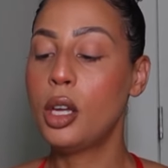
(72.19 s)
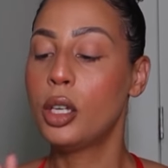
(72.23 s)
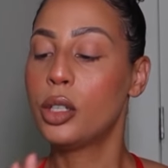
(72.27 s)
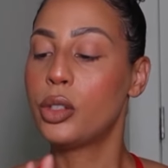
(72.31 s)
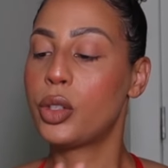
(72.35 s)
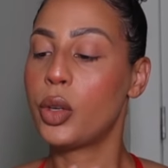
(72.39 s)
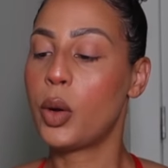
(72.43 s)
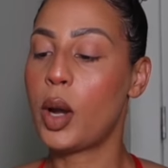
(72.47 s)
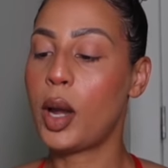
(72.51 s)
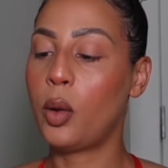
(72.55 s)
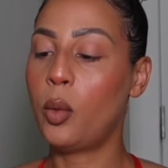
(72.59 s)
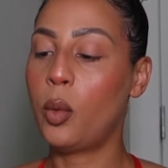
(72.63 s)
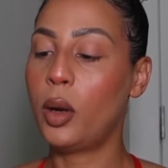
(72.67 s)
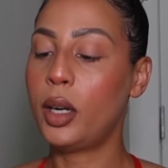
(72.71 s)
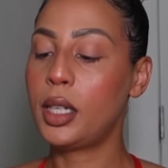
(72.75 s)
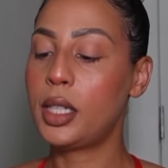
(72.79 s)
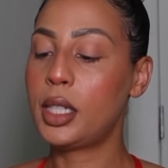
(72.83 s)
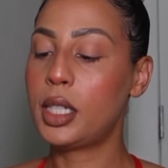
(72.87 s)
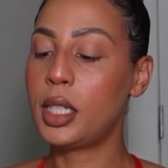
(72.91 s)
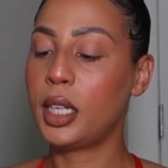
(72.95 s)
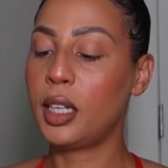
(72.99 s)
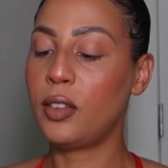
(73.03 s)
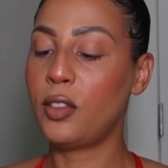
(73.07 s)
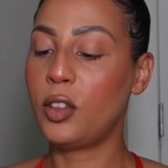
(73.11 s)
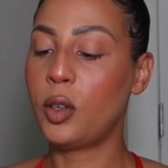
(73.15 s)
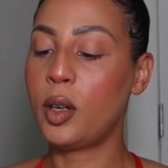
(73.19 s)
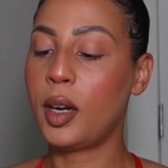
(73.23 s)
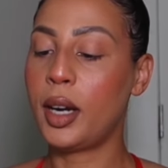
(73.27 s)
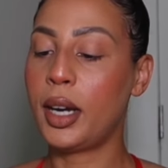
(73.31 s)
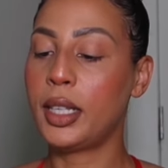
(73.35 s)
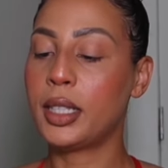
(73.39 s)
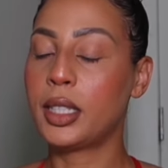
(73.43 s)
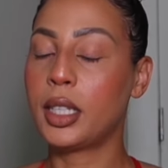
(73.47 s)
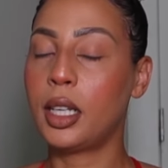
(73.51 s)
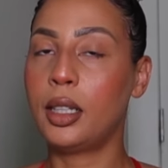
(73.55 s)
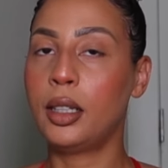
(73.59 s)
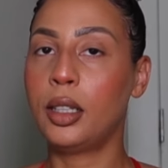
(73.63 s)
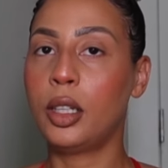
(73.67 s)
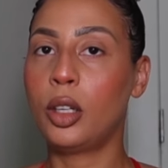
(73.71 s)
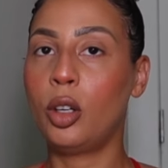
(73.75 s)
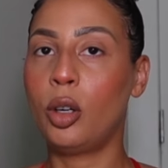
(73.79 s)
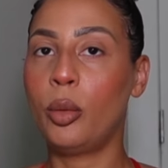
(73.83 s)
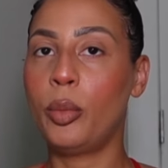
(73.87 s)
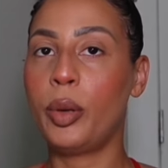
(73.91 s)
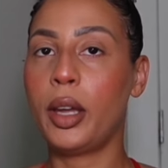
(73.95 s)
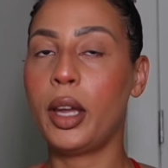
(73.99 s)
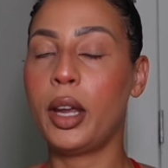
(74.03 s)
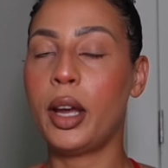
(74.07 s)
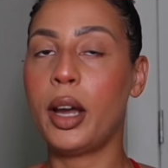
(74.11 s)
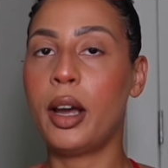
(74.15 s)
So I wanted to give you guys a little
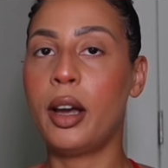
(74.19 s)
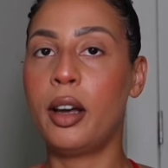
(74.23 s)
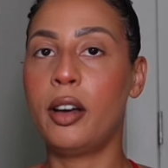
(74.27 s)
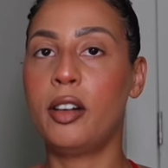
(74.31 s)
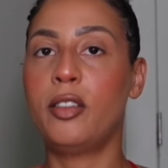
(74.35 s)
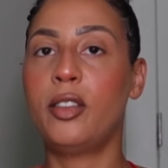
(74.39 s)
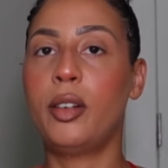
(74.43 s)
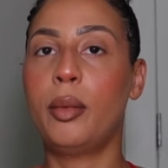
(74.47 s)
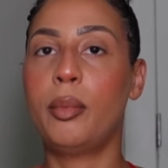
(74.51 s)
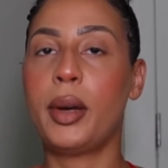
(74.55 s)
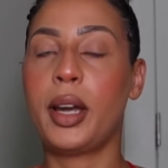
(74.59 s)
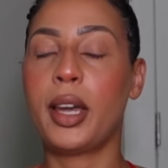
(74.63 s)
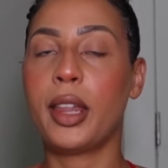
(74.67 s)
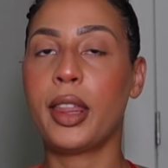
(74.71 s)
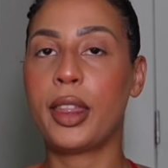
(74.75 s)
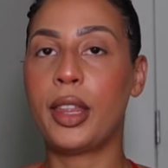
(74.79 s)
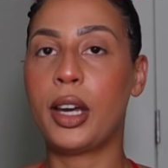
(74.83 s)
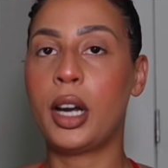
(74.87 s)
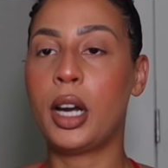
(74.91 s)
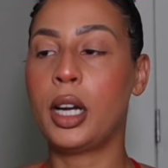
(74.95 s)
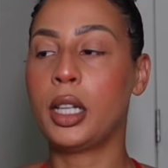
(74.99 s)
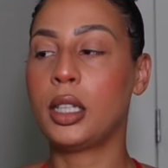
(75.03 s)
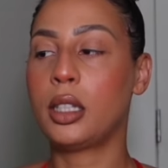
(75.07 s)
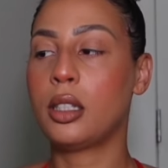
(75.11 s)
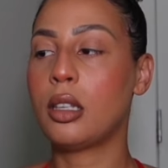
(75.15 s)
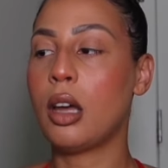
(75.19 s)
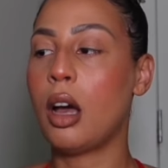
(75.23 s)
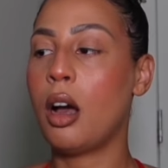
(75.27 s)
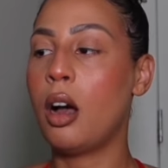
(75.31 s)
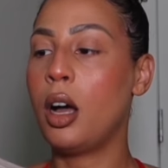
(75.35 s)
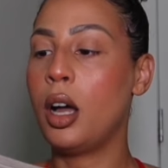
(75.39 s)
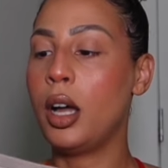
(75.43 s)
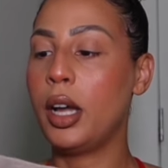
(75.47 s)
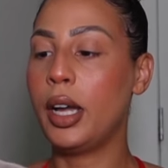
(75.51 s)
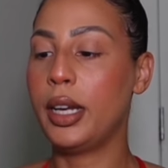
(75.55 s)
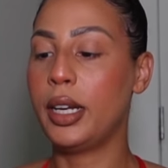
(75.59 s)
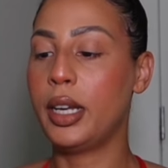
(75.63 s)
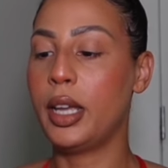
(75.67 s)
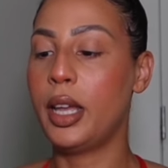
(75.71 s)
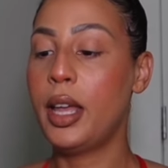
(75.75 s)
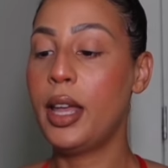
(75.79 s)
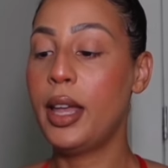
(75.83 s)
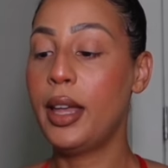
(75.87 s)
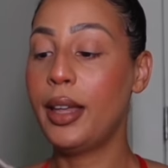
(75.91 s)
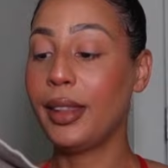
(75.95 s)
bit of my thoughts on